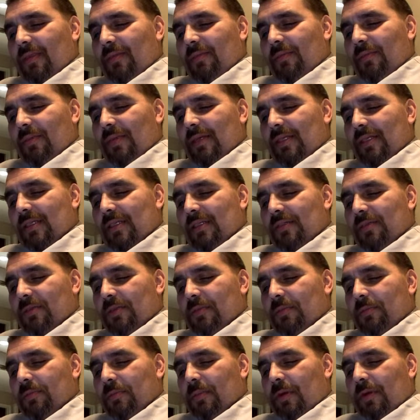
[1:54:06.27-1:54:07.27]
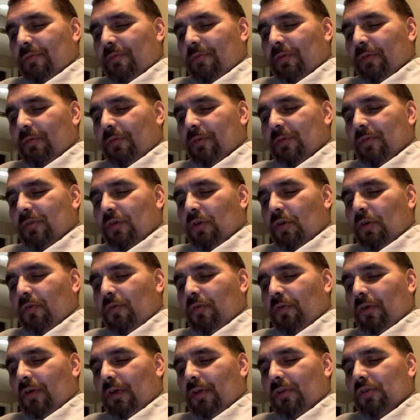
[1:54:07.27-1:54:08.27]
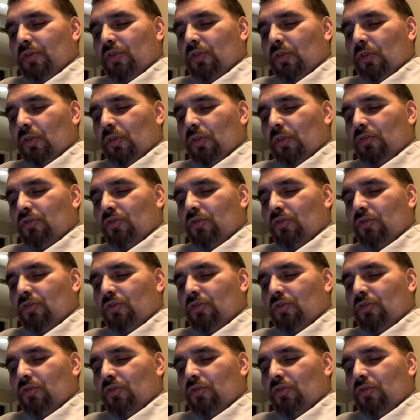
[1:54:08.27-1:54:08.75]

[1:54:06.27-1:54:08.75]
Message. Muffin was over on Cholo